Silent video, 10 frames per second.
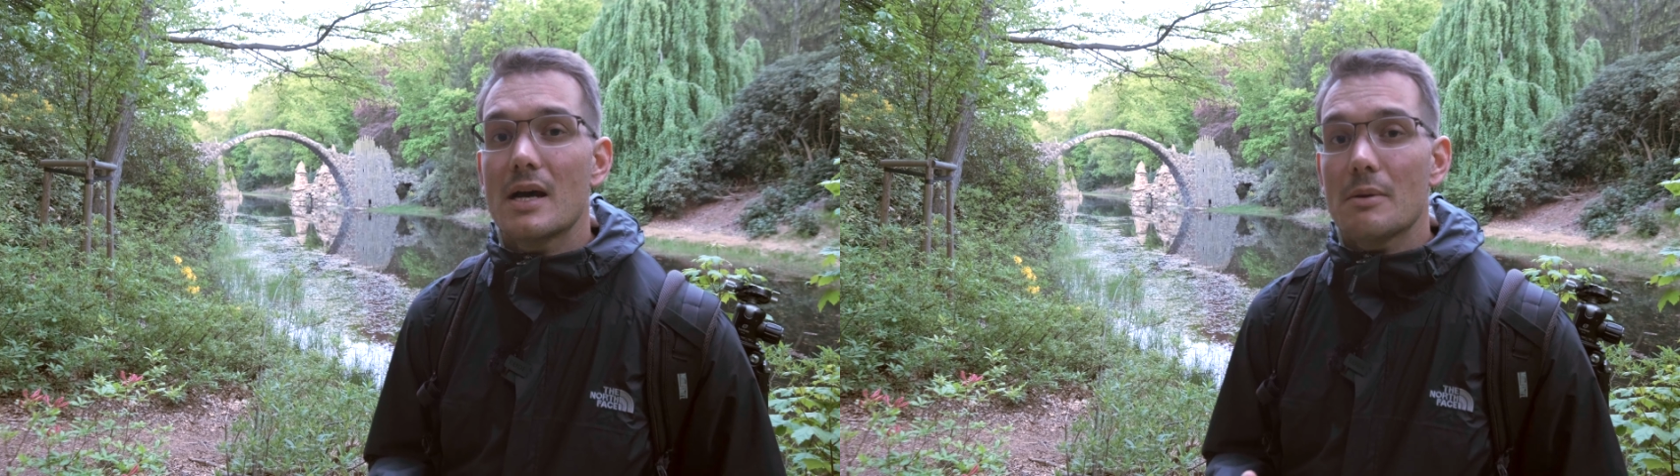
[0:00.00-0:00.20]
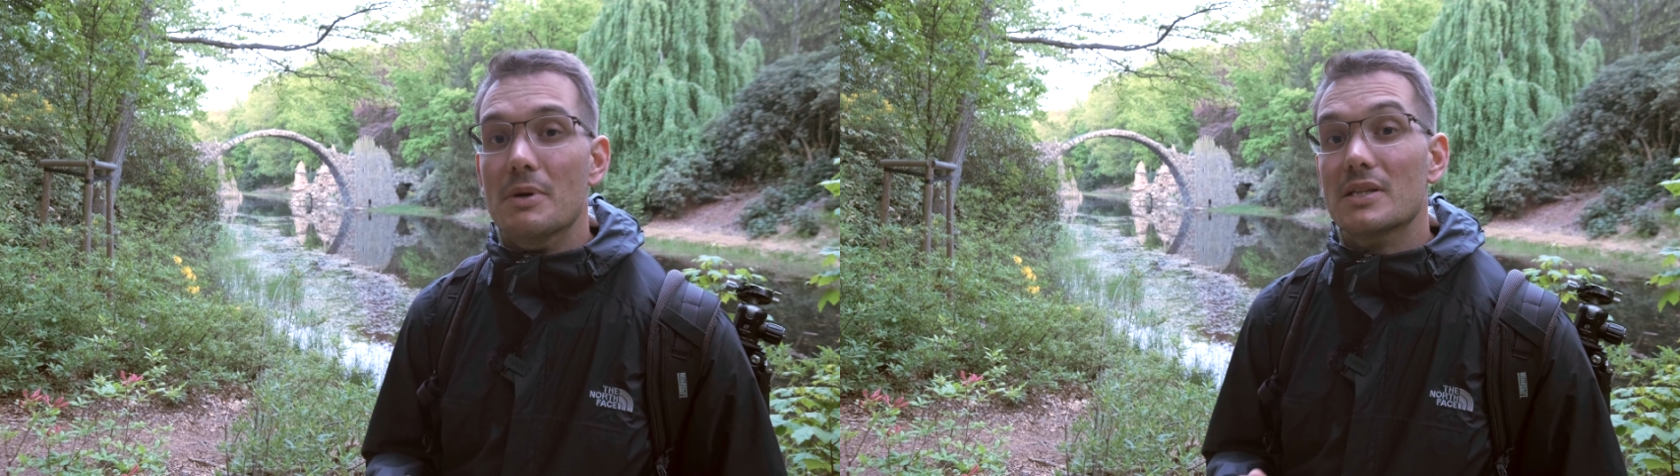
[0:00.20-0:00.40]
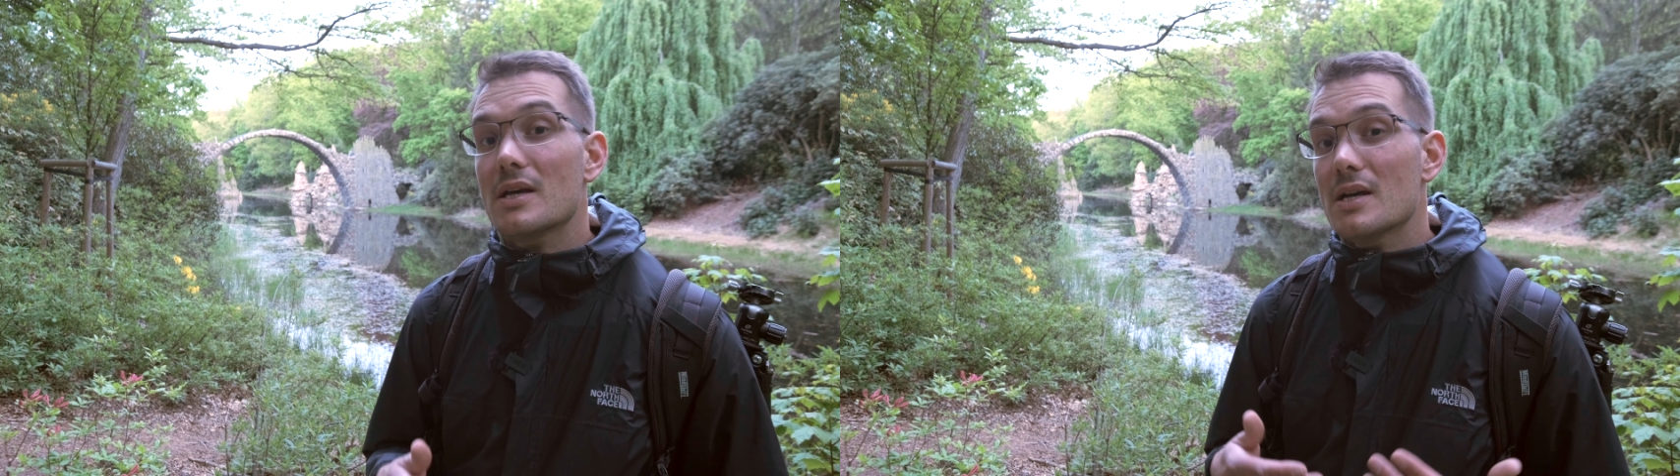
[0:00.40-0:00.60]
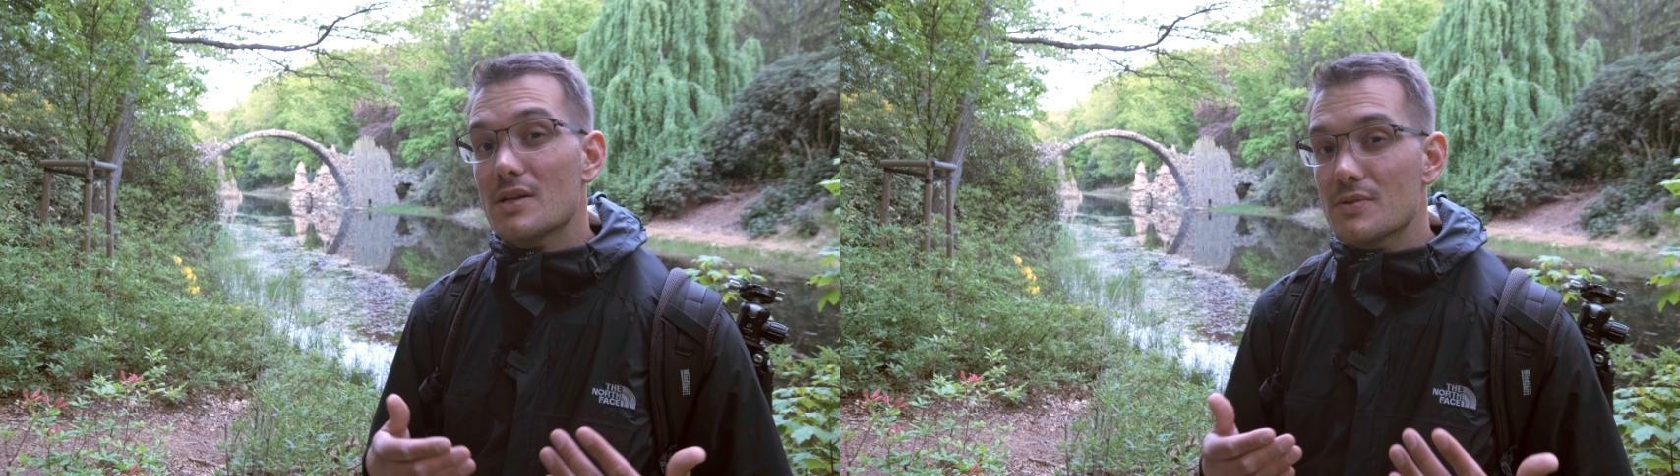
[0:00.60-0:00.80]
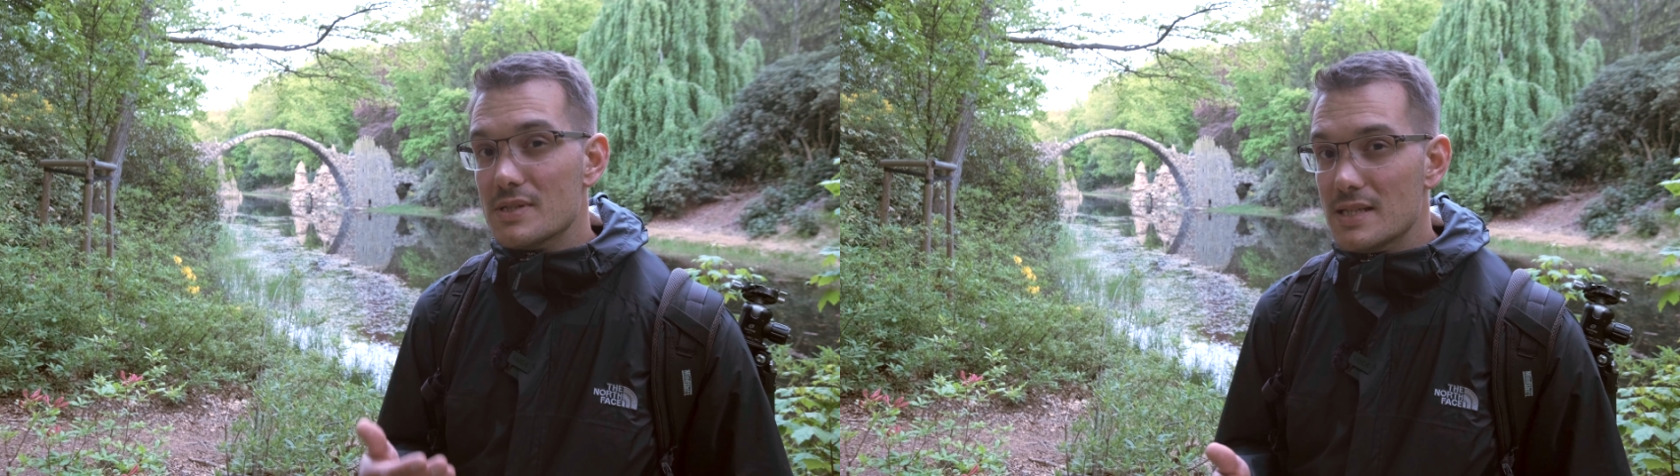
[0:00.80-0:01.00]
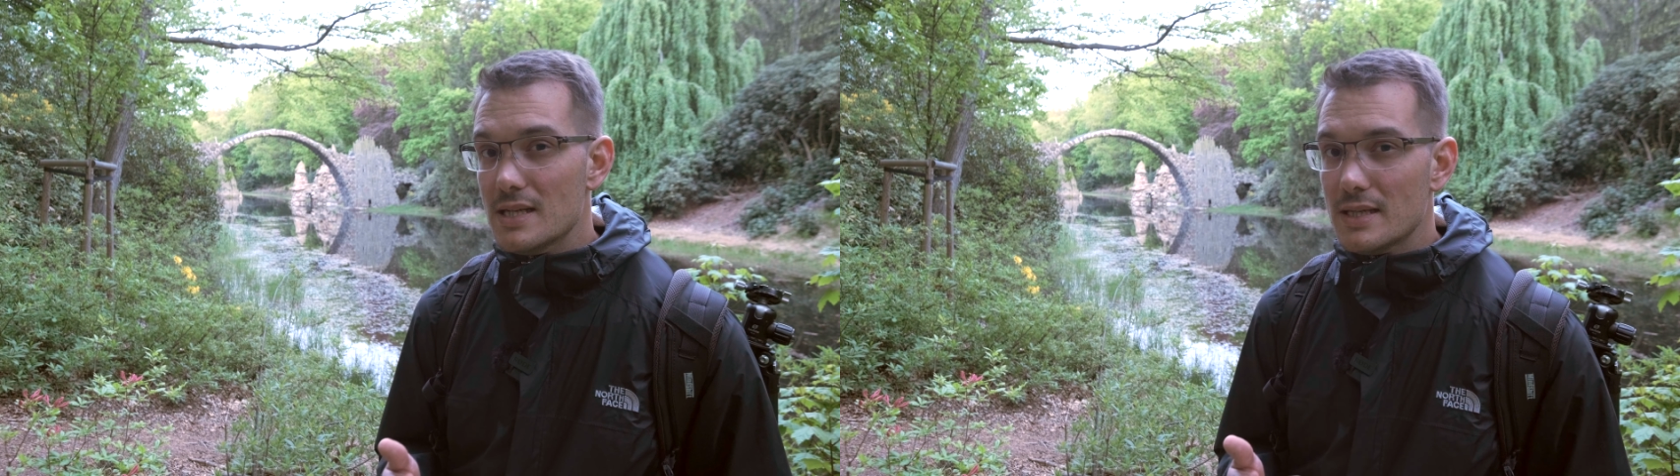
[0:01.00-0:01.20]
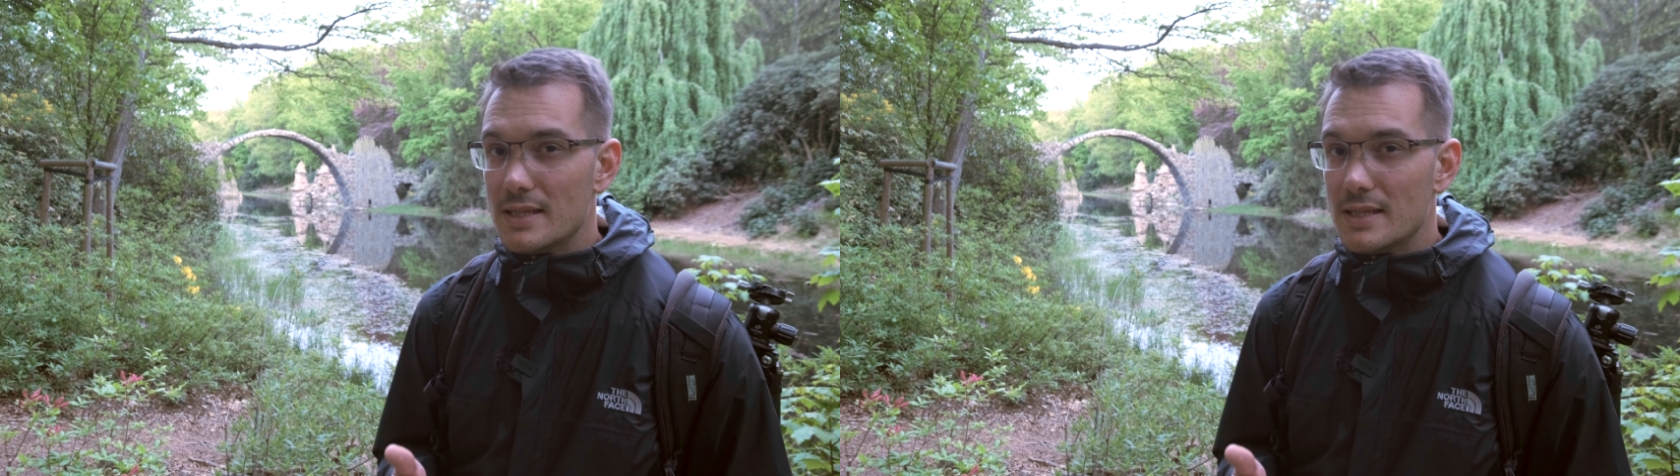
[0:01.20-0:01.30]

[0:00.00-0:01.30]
but you still